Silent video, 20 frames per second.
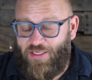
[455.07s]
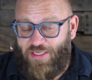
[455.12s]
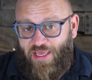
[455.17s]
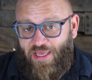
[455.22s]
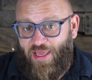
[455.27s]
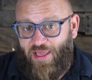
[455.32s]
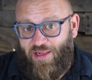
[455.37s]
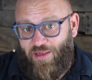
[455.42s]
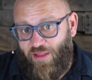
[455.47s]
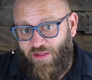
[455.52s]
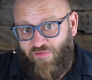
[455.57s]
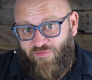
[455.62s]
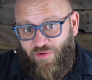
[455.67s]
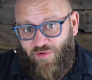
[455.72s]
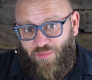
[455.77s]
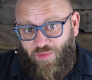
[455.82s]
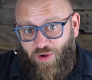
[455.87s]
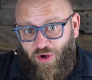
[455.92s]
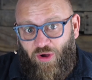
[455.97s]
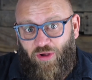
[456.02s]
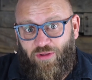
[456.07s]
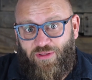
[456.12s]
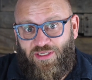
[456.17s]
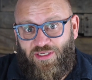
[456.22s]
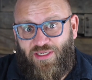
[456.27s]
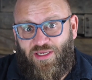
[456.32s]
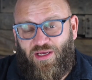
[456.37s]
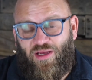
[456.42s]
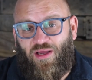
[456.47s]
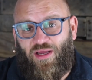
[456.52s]
can live them all the
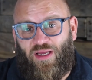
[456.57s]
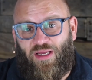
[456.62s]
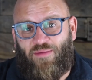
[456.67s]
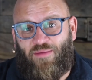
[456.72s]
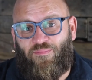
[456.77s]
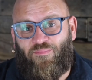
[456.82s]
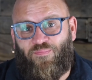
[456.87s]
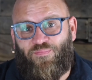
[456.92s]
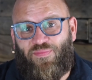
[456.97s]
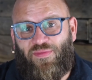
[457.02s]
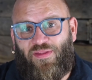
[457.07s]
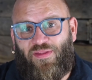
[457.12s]
time.